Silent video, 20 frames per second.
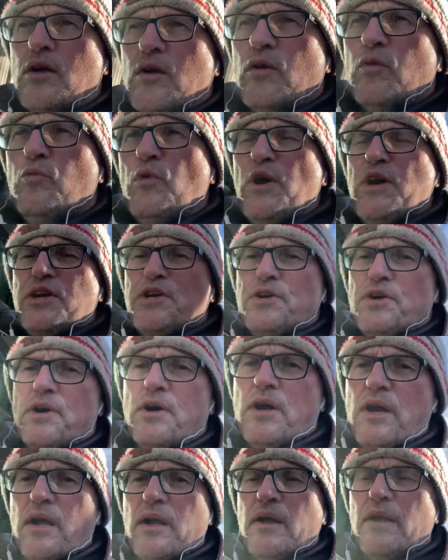
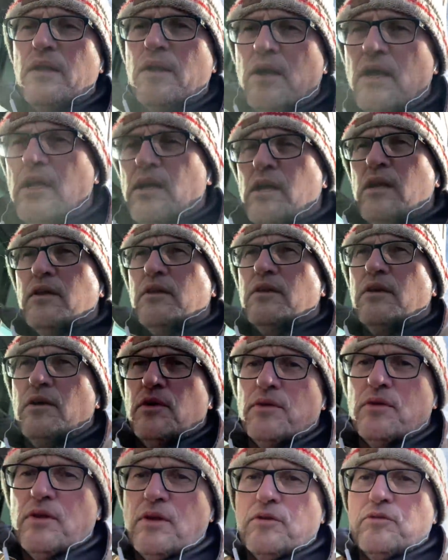winter. You know,
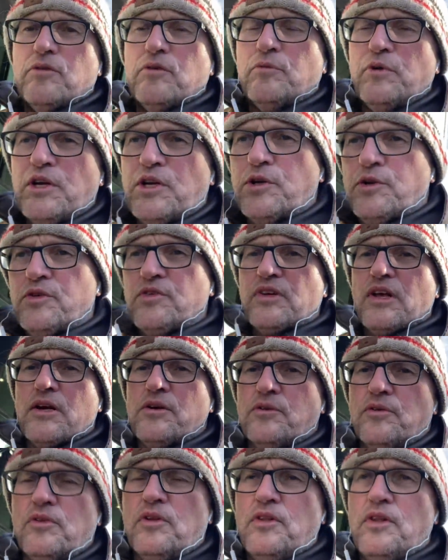as winter
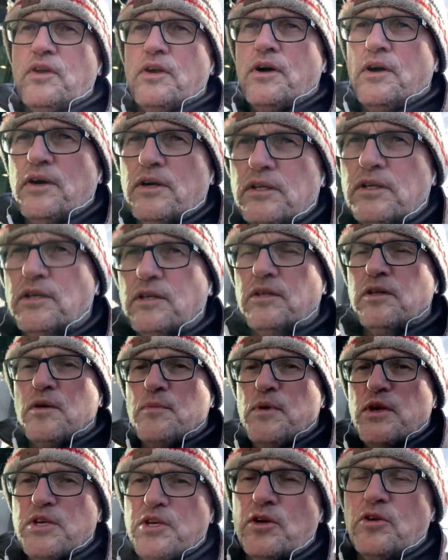settles in the Arctic, the
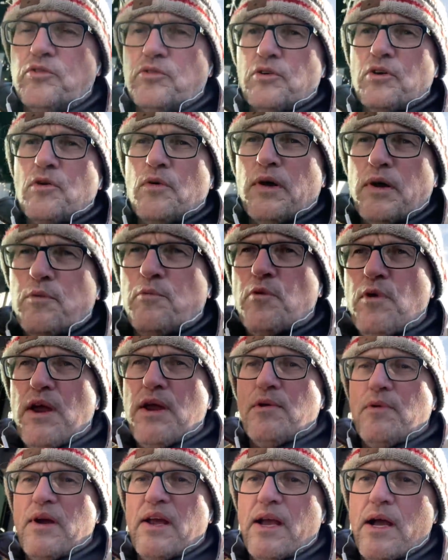emissions are going way,
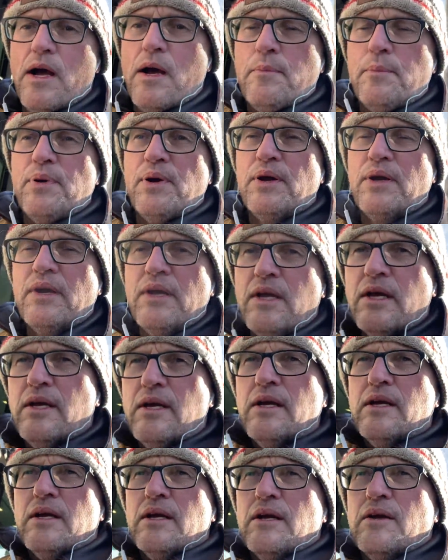way up.
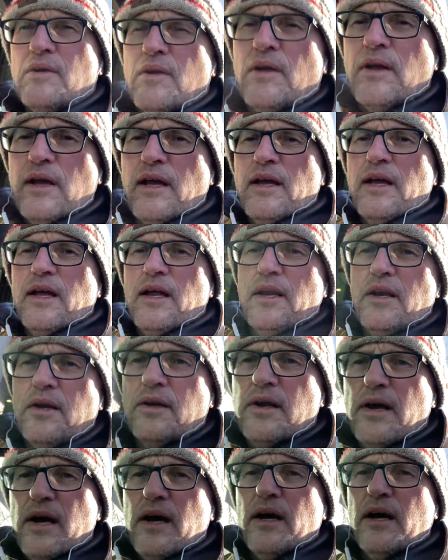And
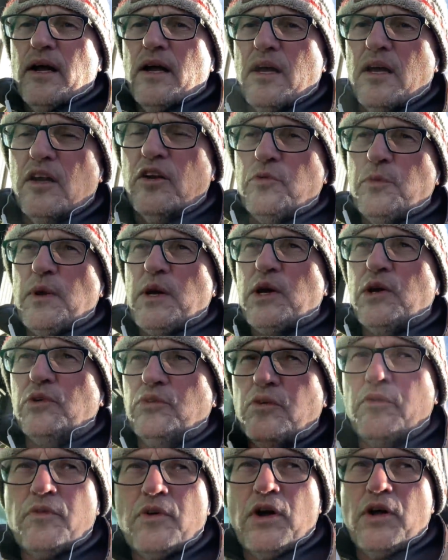uh, it's because
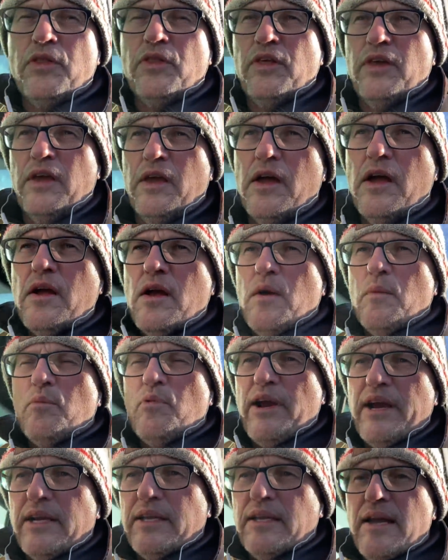of all the
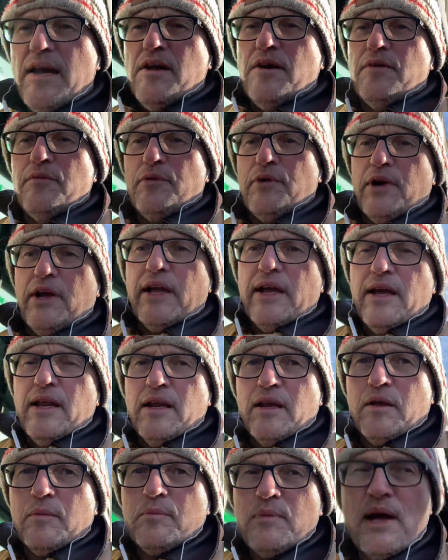breakdown of
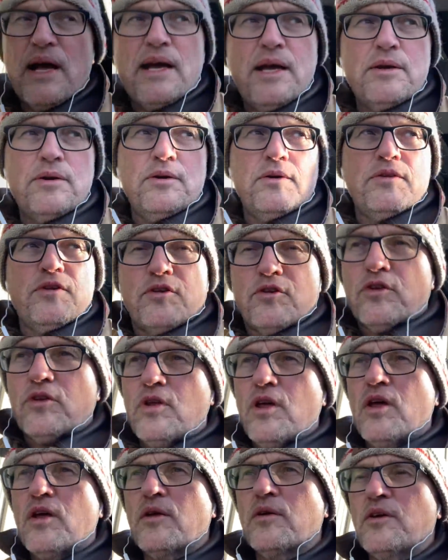organic matter
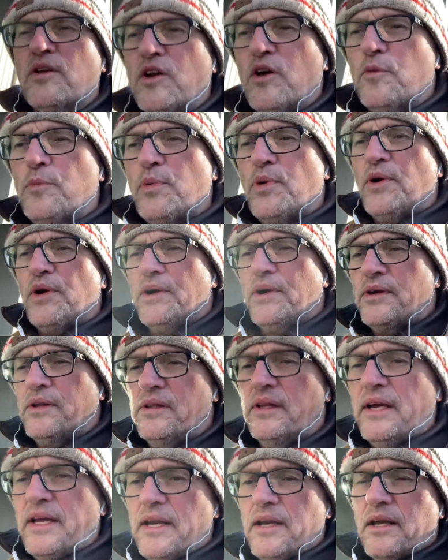that's, you know,
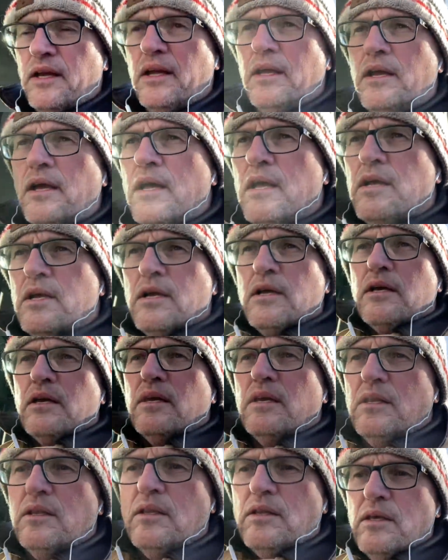percolating
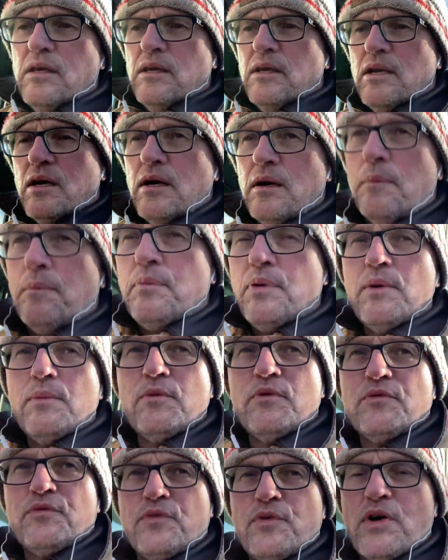in the uh,
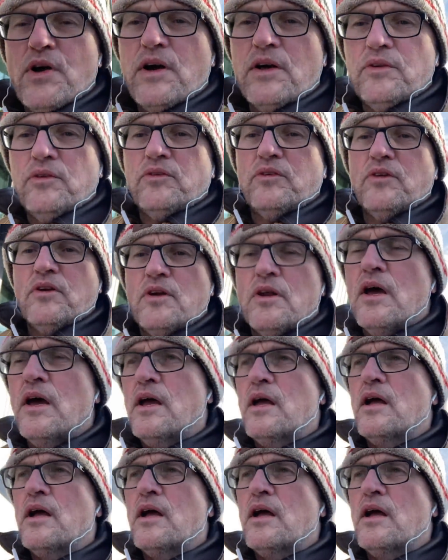permafrost and